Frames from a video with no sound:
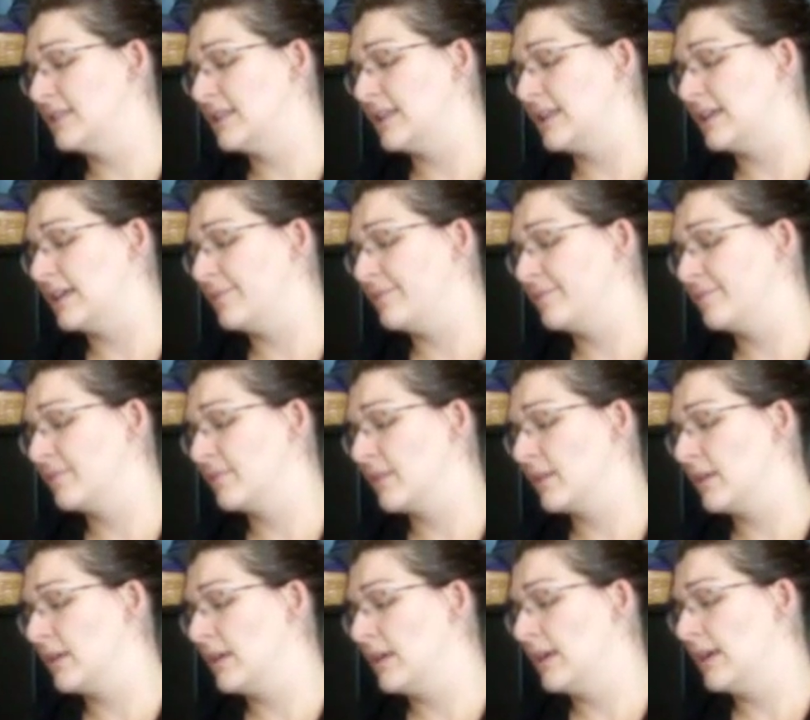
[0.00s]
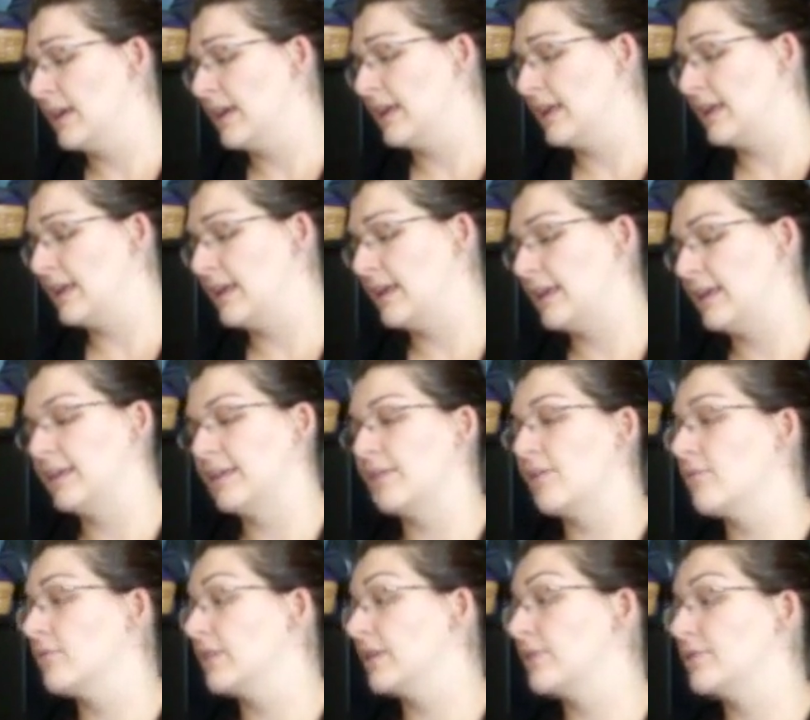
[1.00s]
to knit. It
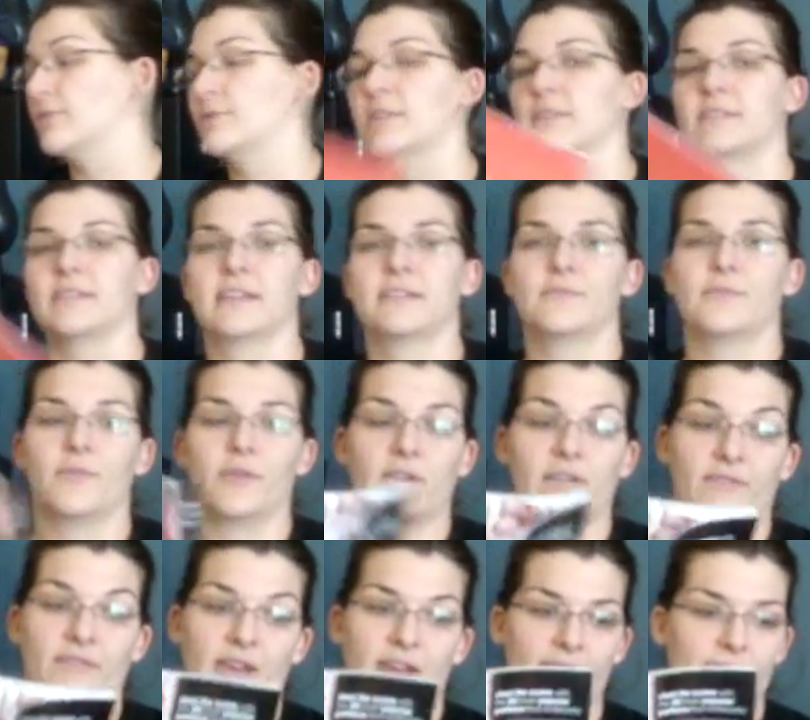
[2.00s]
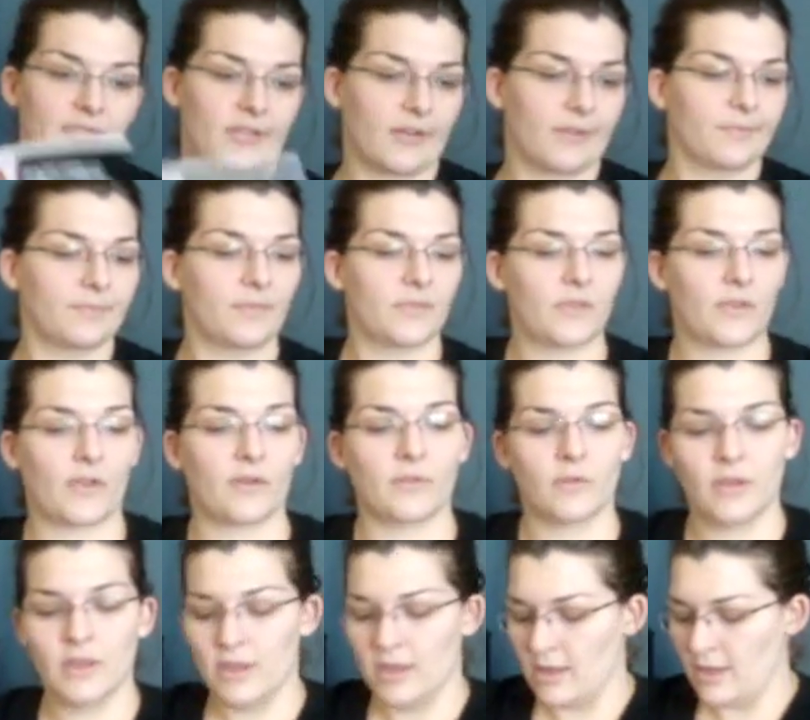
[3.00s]
only goes to size 45 though, so
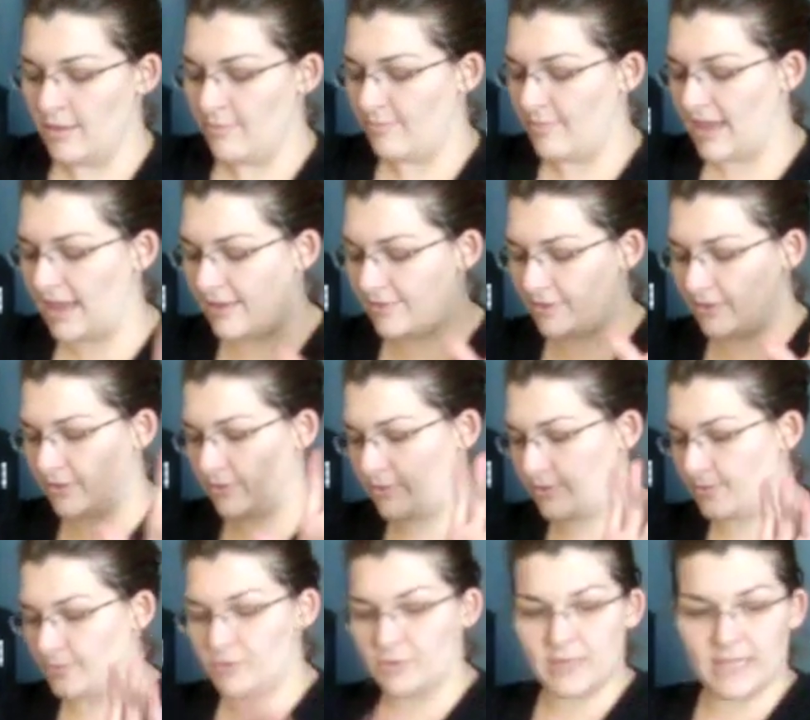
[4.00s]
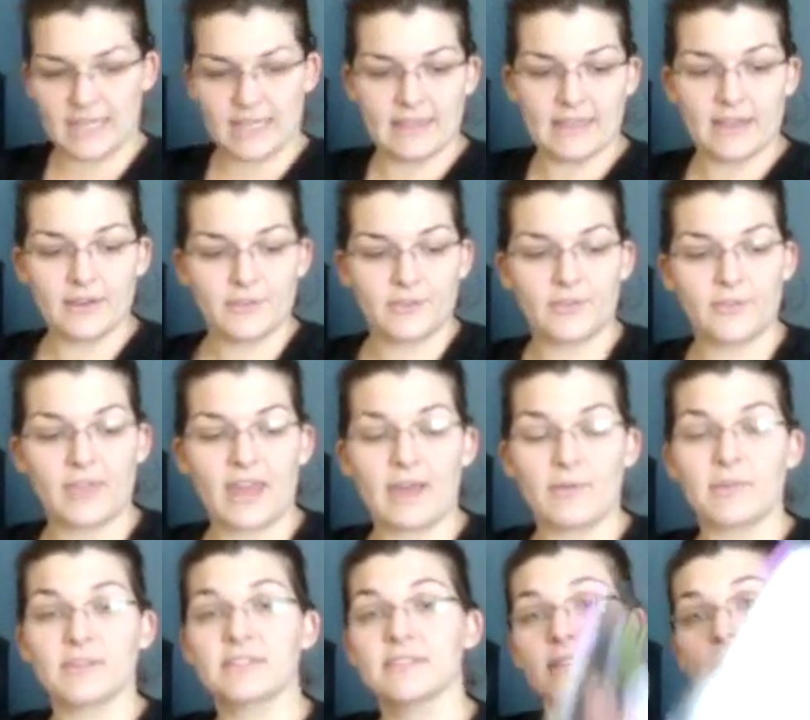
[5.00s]
may have to do some tweaking there. So
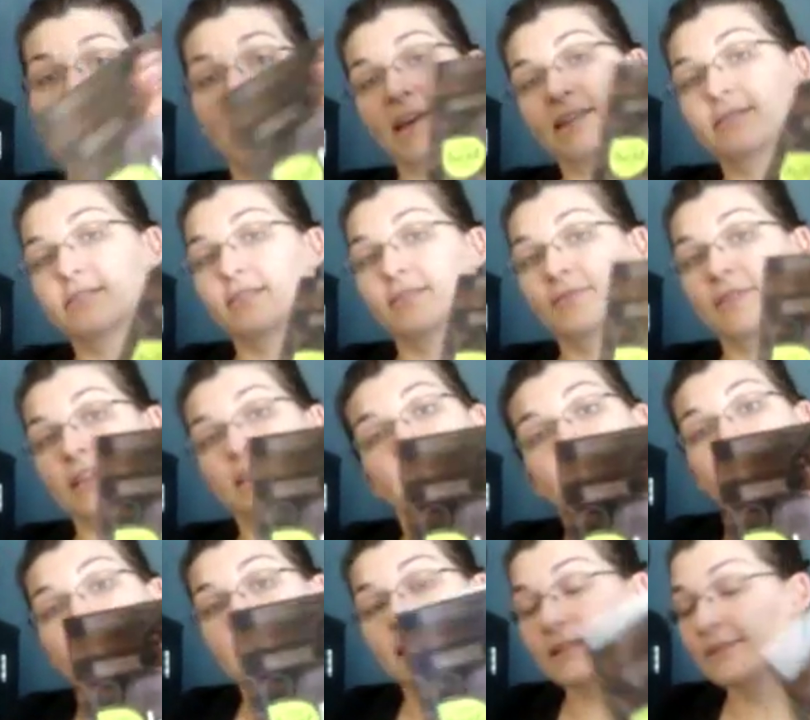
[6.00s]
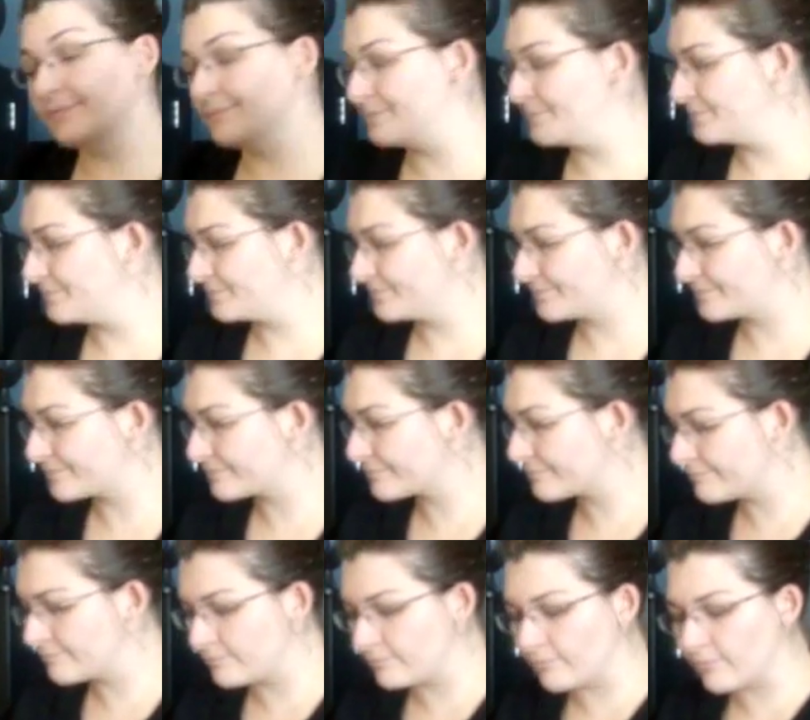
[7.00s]
that was the best of Knitscene.
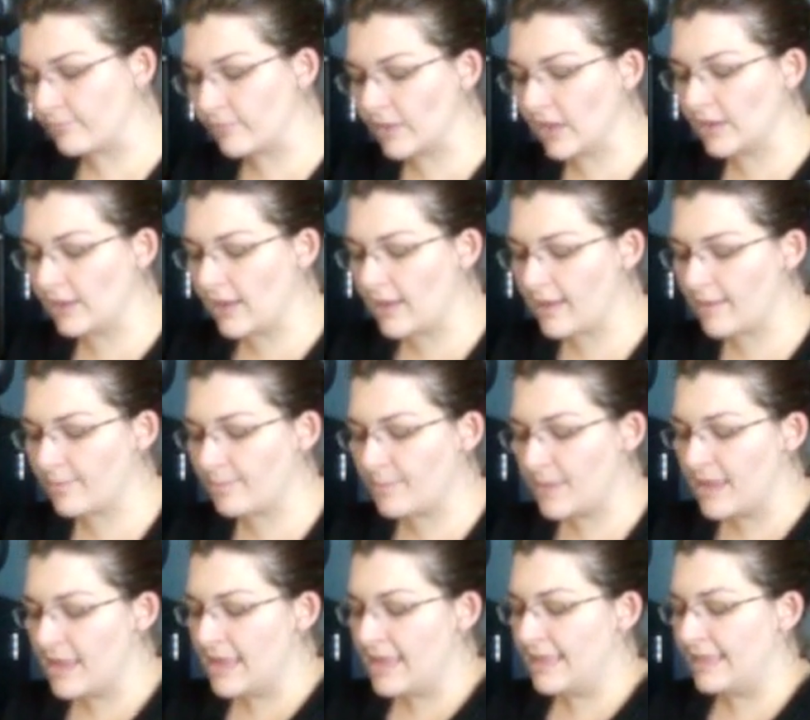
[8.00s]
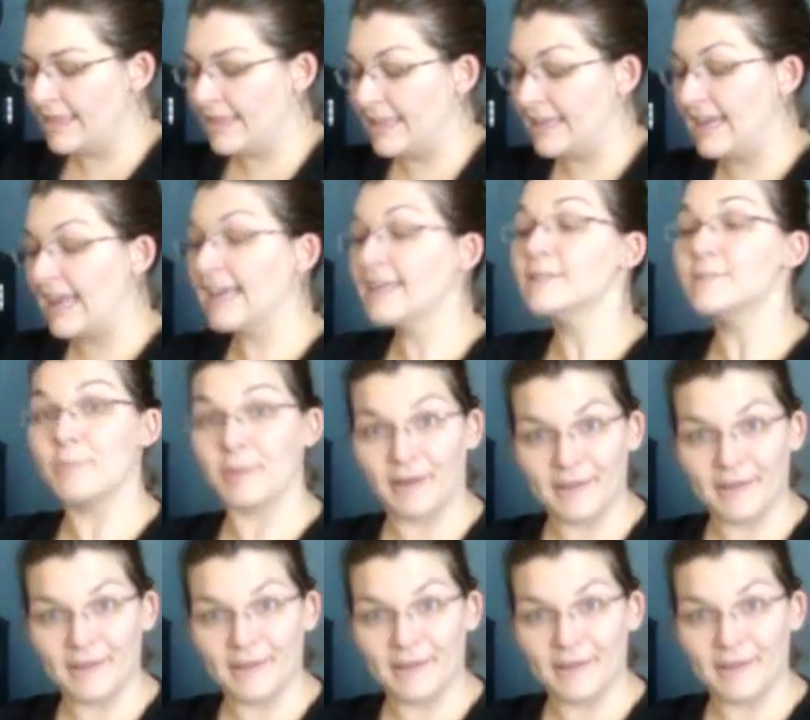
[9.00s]
Um, the next